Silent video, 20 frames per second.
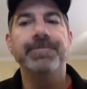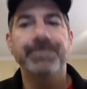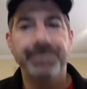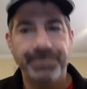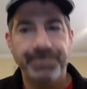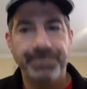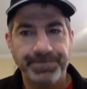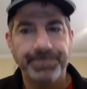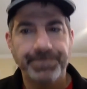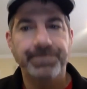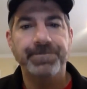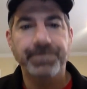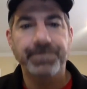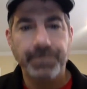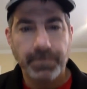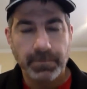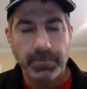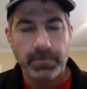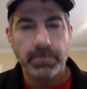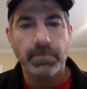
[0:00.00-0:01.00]
We're
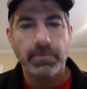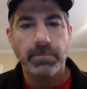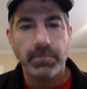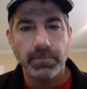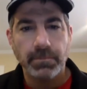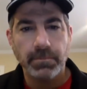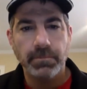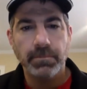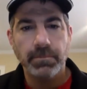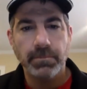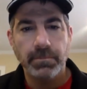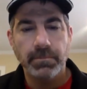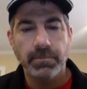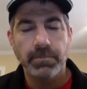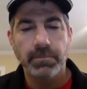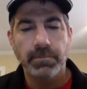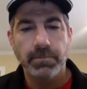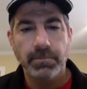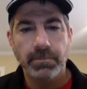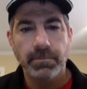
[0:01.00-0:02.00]
under a
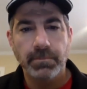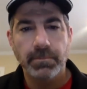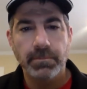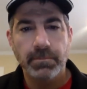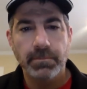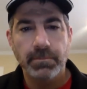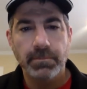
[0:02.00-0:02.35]
gentleman